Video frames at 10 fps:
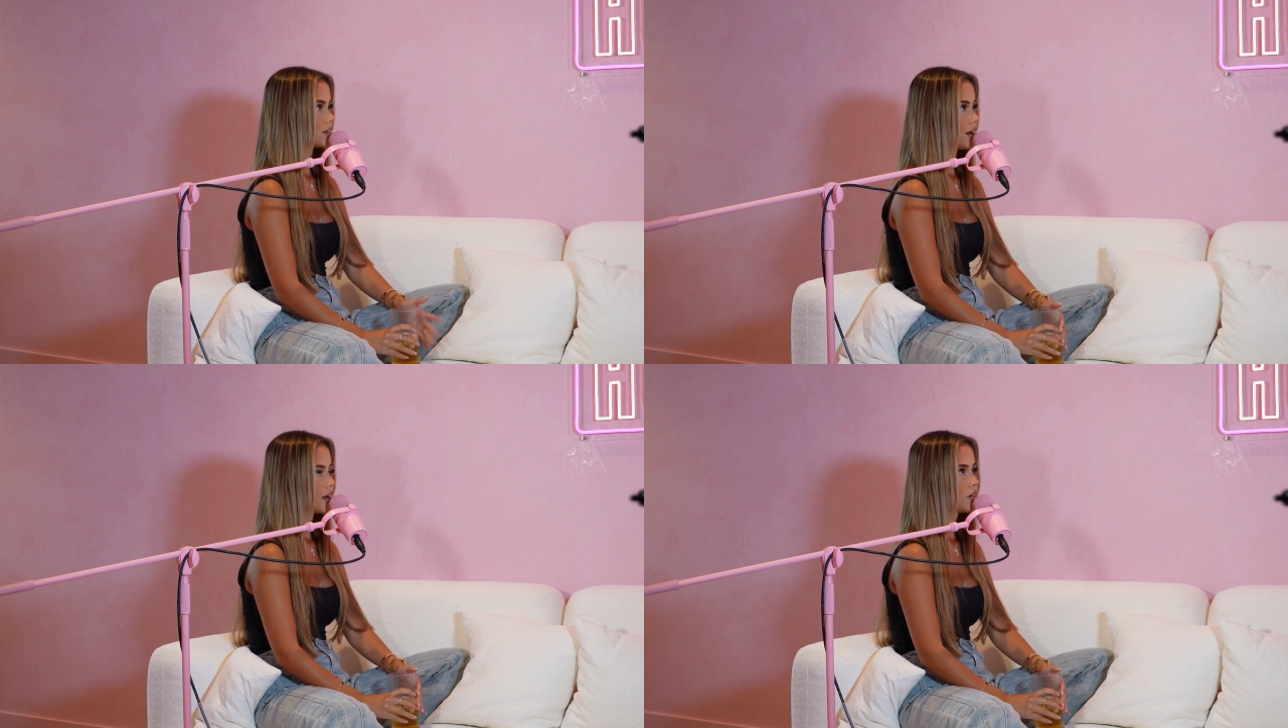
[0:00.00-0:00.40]

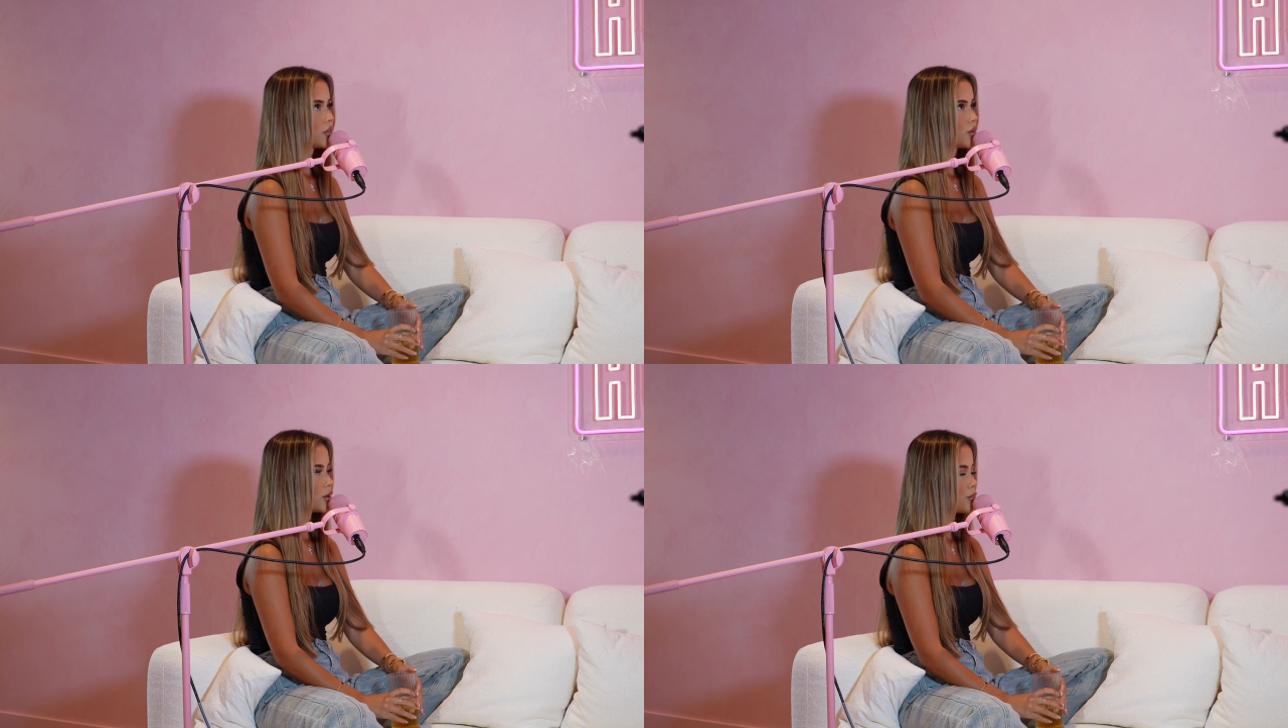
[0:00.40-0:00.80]
Like, if
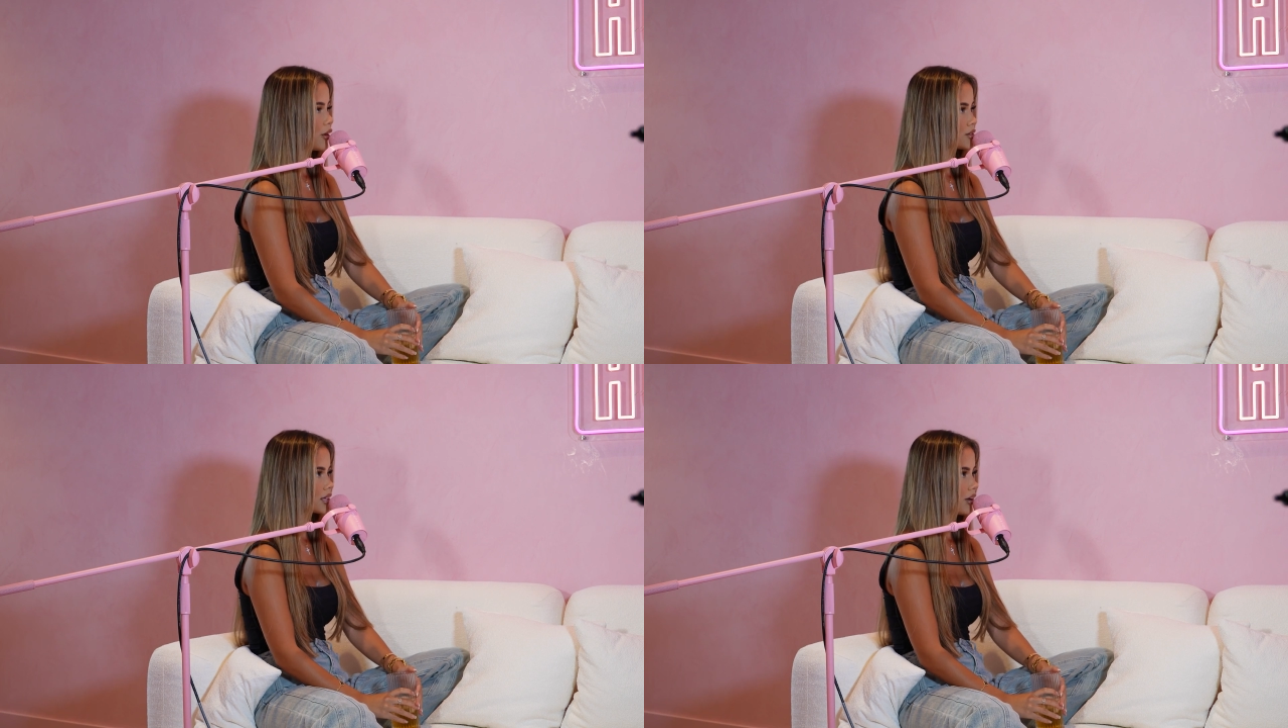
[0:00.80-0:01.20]
you don't want to
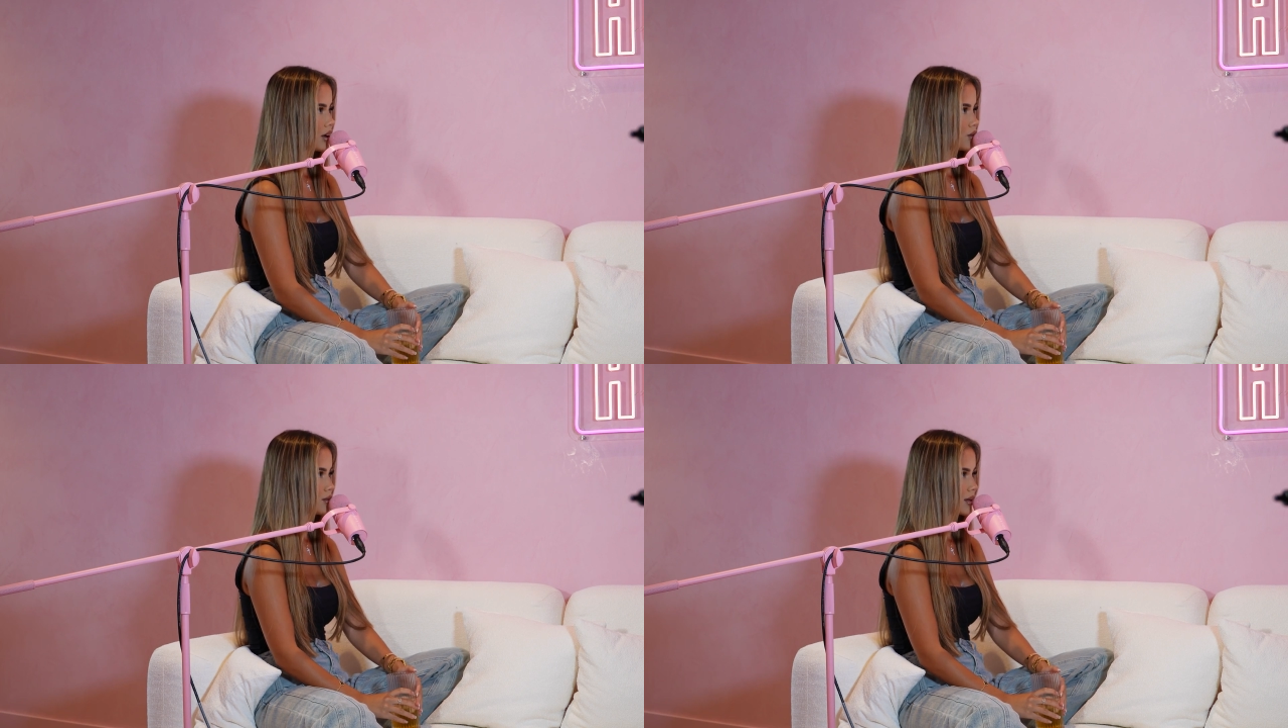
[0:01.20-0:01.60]
post Get
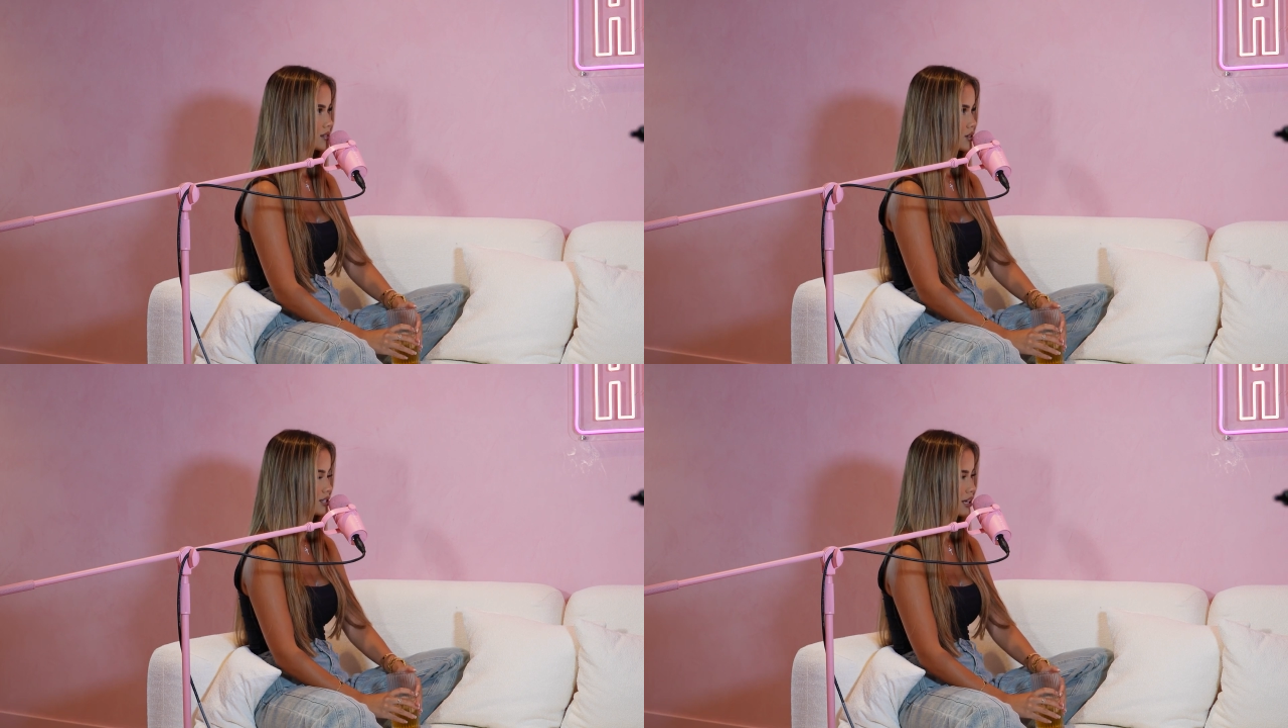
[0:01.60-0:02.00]
Ready With Me
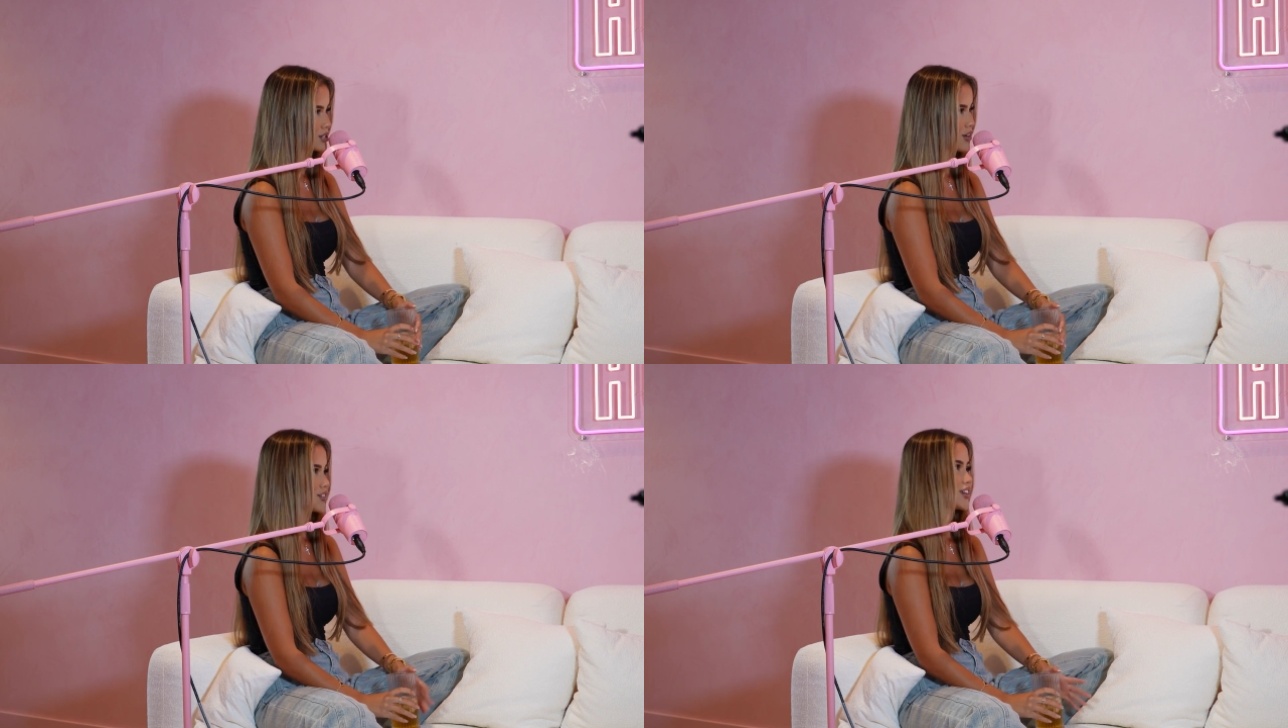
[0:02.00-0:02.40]
is on
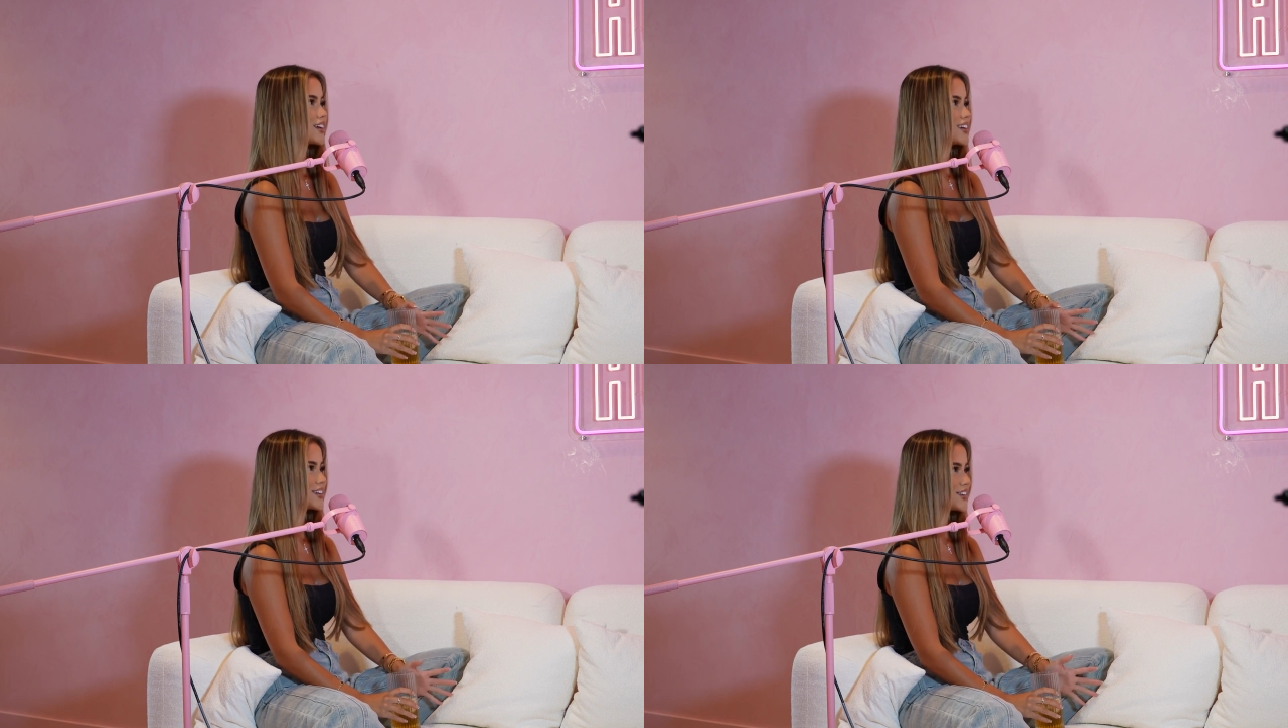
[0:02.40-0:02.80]
TikTok, like,
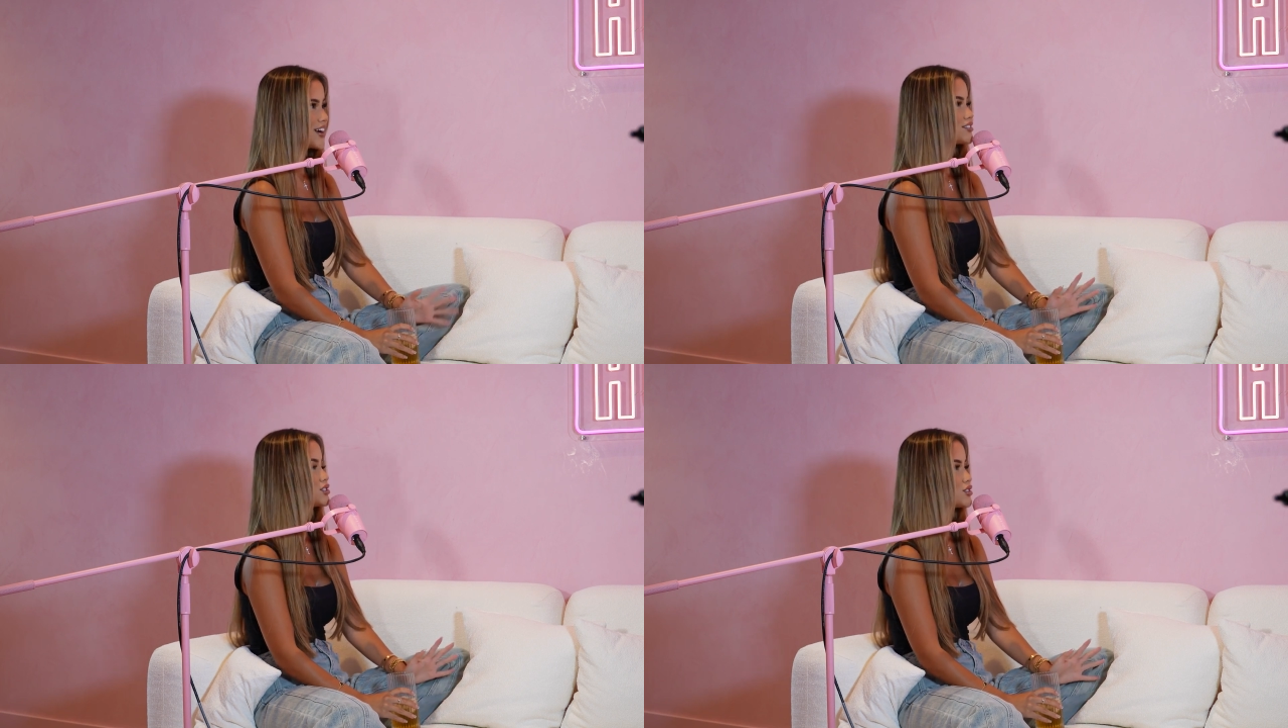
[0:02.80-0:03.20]
you don't
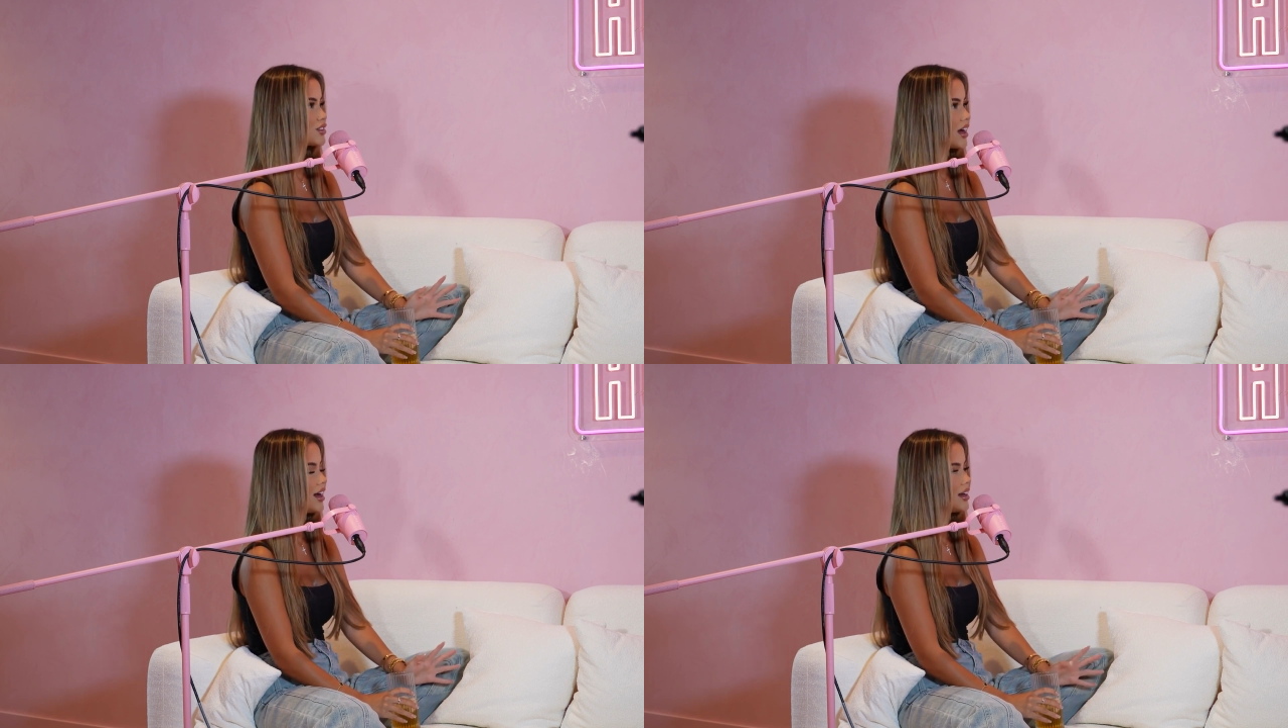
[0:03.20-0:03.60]
have to do
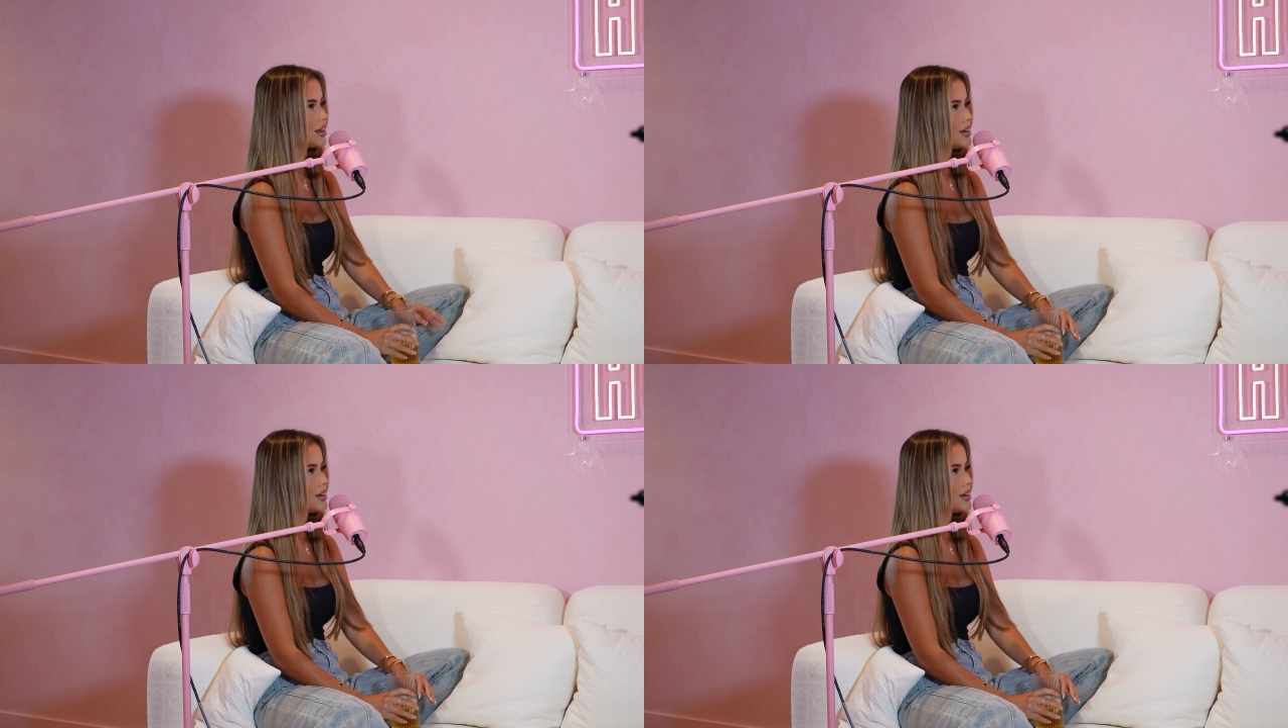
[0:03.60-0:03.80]
that.